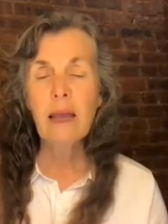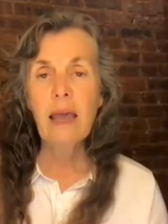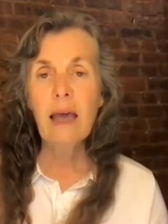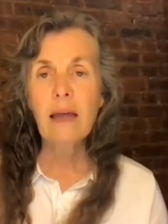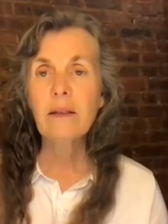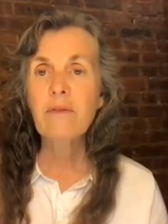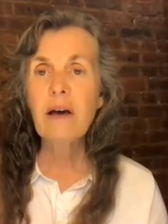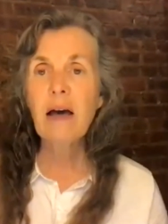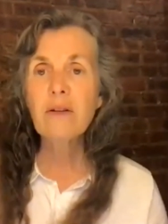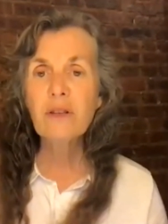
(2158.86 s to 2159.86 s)
And the
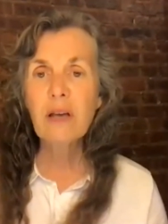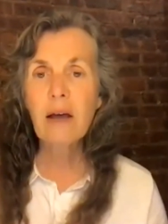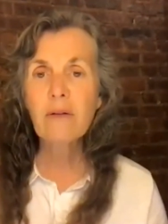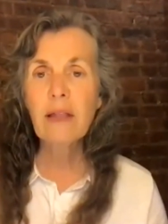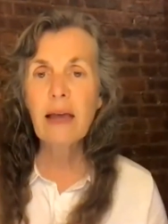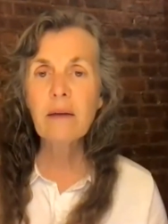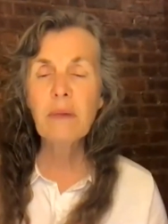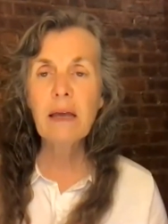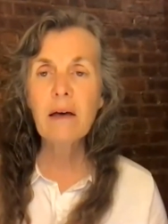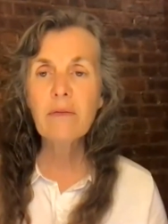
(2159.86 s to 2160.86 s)
vowel sound that can
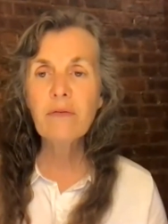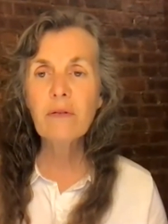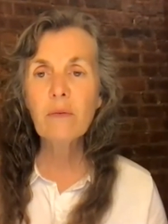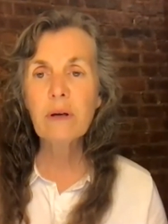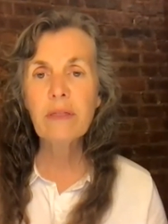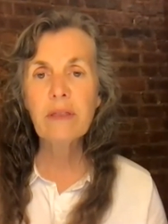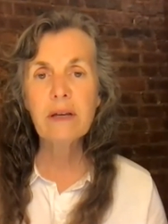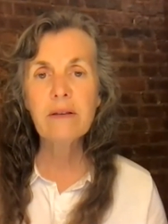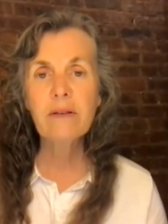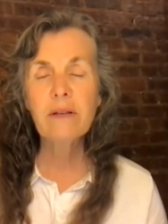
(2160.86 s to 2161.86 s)
be helpful with
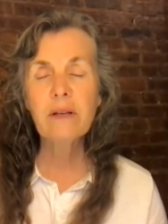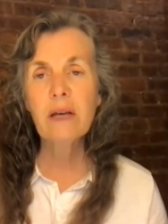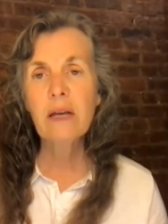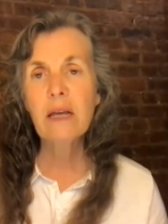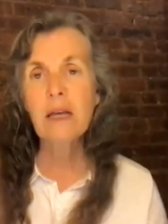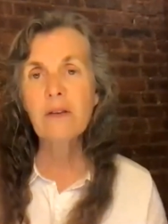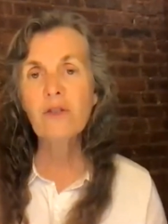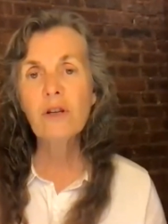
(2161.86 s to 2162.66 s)
this is